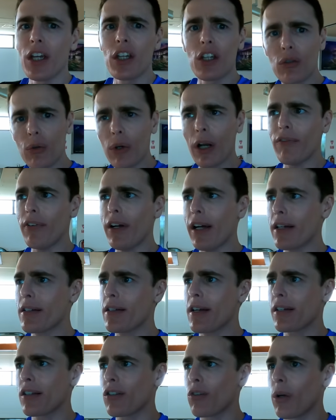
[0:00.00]
you don't have
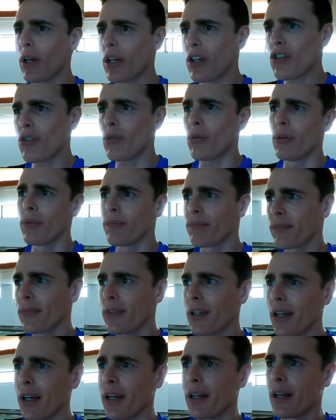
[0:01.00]
access to it. So
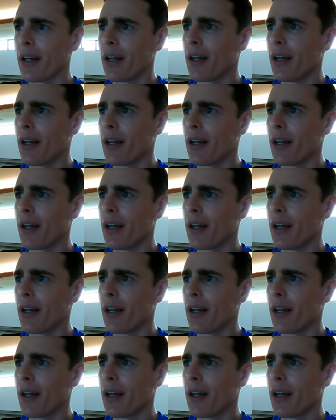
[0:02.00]
yeah,